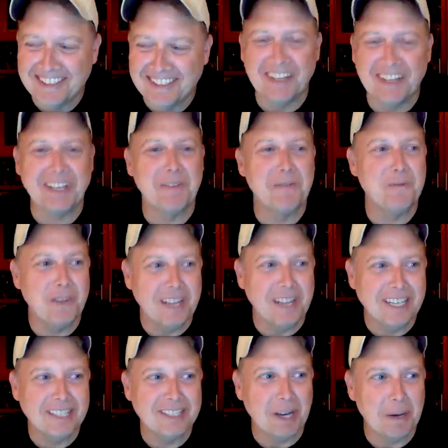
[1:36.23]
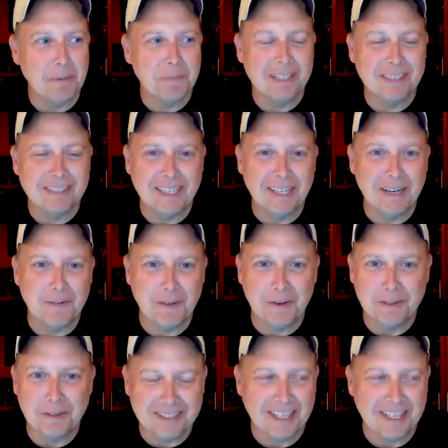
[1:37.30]
so I could finish up this interview
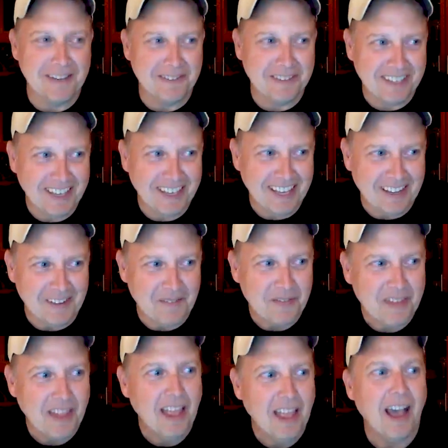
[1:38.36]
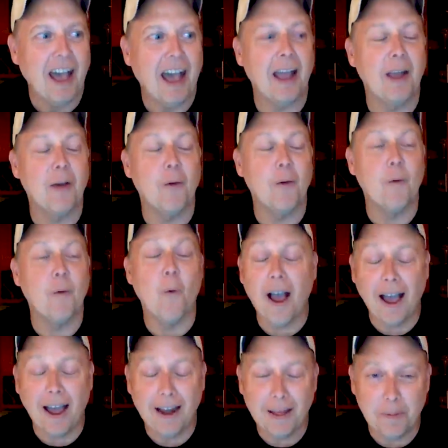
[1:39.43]
with Stephen King. I walk
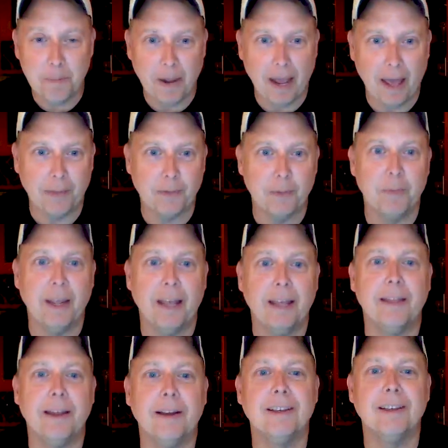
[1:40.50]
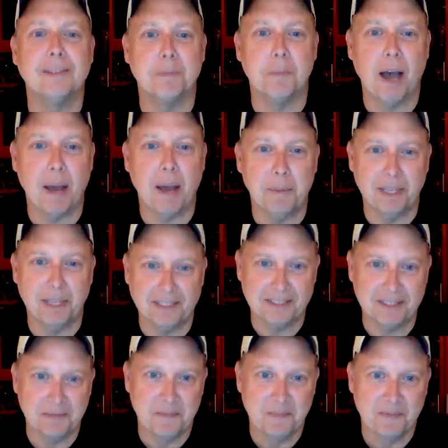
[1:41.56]
out of the bathroom and there his mom
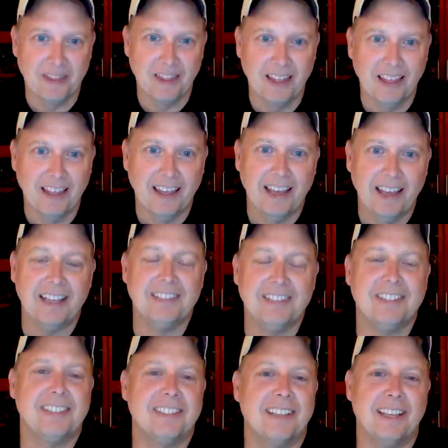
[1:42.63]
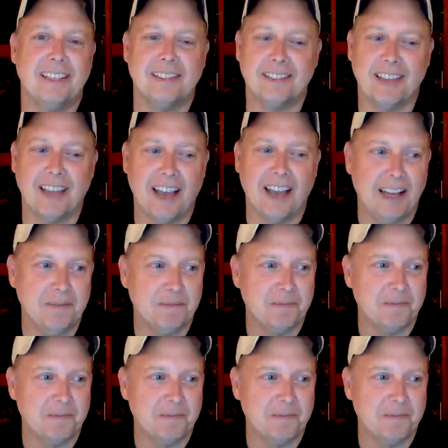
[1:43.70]
is. And she's like, Scott,